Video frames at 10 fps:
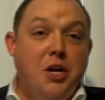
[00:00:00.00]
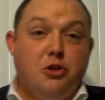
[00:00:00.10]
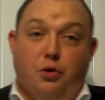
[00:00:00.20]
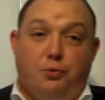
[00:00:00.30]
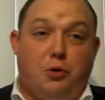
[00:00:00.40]

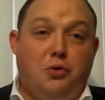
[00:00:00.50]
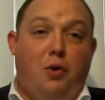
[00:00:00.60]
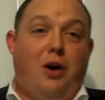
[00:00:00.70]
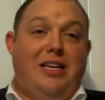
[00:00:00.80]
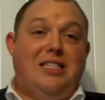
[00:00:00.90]
So, first of
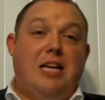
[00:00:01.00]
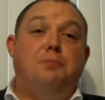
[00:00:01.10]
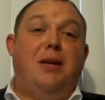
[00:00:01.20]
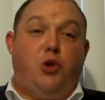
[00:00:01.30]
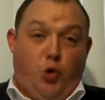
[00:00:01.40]
all, he says,
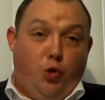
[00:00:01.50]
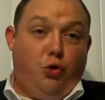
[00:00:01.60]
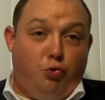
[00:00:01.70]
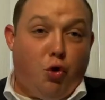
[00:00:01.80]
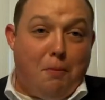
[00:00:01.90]
Be
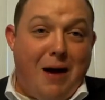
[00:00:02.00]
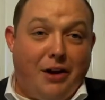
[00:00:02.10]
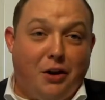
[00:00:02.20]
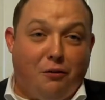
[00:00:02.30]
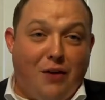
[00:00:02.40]
truthful
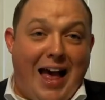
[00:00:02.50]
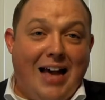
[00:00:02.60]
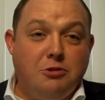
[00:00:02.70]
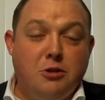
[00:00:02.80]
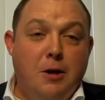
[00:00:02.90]
about your
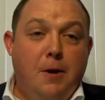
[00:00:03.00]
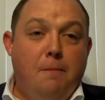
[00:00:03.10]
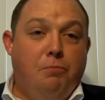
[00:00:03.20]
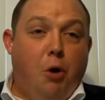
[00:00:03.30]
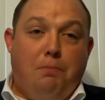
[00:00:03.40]
fast.
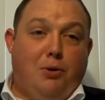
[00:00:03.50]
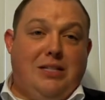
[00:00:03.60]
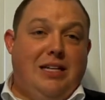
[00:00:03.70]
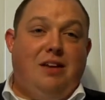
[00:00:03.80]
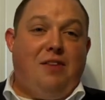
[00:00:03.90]
Don't
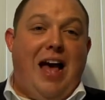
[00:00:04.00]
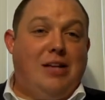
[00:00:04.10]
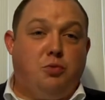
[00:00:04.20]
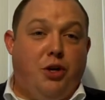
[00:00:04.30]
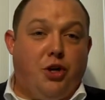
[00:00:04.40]
pretend to
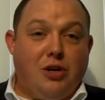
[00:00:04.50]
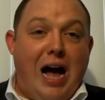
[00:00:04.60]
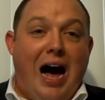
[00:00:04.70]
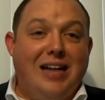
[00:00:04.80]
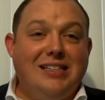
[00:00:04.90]
fast when you're
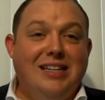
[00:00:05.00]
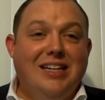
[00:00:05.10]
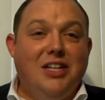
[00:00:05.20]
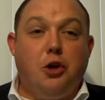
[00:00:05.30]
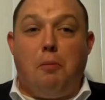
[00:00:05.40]
not.
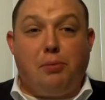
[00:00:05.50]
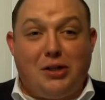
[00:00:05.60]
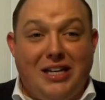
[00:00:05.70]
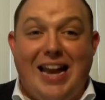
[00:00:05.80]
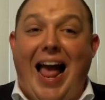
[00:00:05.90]
Don't
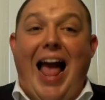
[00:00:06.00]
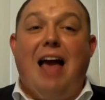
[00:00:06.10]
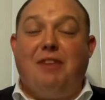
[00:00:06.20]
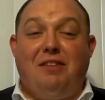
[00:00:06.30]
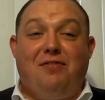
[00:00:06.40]
pretend to
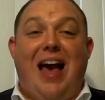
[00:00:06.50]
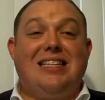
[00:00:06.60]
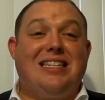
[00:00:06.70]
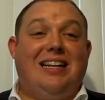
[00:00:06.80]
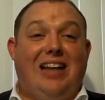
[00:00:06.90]
have a
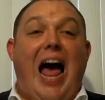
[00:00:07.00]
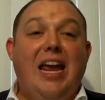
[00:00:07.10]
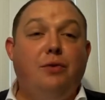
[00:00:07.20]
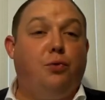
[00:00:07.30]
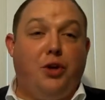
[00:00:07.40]
fasting
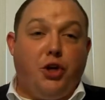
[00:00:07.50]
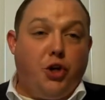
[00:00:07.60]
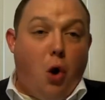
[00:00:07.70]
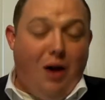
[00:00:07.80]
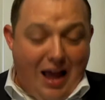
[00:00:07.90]
life when you
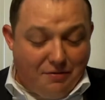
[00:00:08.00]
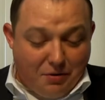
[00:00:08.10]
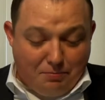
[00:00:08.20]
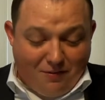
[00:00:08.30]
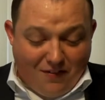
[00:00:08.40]
don't have
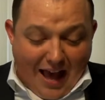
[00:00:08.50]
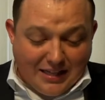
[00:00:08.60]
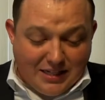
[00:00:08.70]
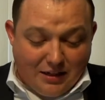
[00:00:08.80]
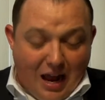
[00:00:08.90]
a
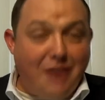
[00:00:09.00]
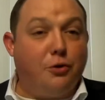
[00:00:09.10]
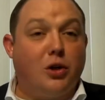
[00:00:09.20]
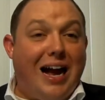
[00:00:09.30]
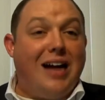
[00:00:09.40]
fasting life
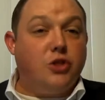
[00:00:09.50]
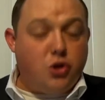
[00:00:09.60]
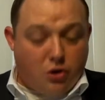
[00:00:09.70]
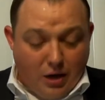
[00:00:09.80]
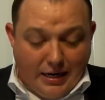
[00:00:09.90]
or
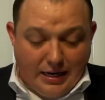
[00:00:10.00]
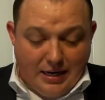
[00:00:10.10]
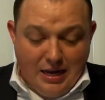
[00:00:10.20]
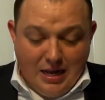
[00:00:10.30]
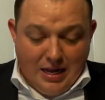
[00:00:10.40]

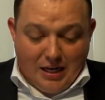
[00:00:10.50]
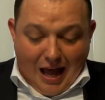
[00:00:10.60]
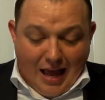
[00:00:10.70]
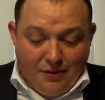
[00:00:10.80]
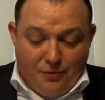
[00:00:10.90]
consecrated
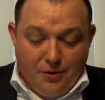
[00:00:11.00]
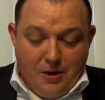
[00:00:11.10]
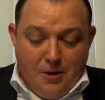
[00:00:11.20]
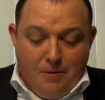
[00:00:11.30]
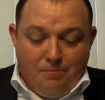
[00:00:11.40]
life.
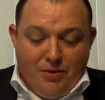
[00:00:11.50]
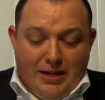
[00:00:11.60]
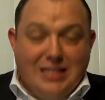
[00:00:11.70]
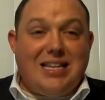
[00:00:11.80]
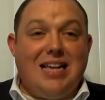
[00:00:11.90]

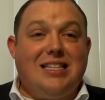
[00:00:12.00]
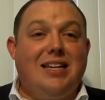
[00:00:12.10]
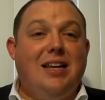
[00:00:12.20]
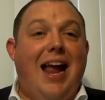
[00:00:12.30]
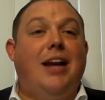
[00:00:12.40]
He says,
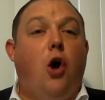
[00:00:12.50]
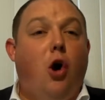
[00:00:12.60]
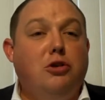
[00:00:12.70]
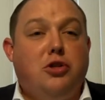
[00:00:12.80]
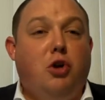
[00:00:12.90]
and, and
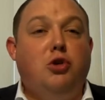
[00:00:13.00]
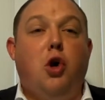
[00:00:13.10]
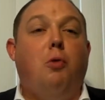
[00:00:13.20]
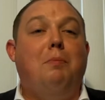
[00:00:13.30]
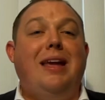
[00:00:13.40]
also
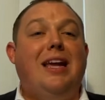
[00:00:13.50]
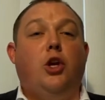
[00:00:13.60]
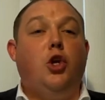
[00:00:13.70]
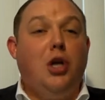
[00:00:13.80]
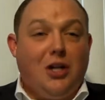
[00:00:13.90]
don't make
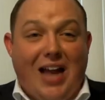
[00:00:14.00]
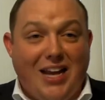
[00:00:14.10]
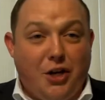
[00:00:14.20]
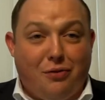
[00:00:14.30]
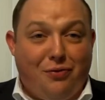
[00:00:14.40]
it look
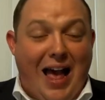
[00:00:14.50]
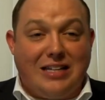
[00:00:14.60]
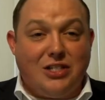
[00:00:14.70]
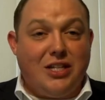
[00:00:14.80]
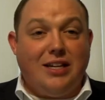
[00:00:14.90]
like you're
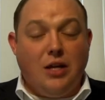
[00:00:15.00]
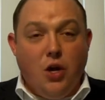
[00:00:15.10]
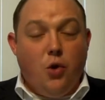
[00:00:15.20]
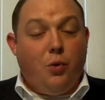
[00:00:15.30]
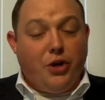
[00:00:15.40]
fasting
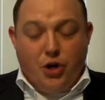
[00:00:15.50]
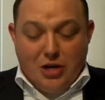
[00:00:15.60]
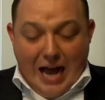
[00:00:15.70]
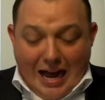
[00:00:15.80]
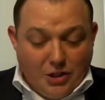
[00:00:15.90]
when you're
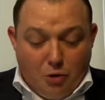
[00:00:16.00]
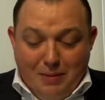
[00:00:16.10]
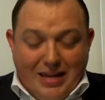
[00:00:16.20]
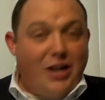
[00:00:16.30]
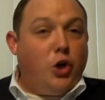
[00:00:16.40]
not. Don't
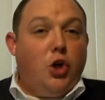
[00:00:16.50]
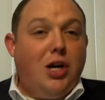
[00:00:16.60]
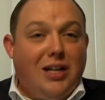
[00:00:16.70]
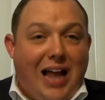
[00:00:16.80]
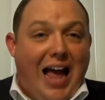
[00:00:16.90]
make it
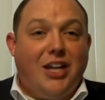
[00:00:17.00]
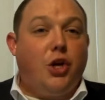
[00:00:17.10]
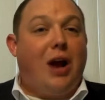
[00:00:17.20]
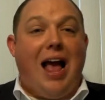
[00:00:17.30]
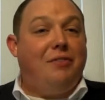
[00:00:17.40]
look like
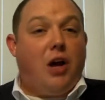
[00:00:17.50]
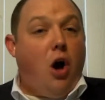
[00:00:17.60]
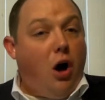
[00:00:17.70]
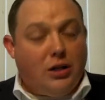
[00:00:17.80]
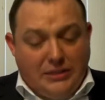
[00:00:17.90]
you're having a
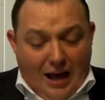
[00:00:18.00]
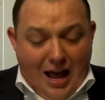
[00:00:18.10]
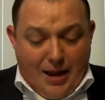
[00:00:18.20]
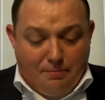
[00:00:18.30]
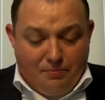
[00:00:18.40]
hard
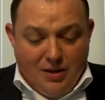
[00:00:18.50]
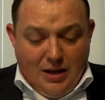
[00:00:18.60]
time.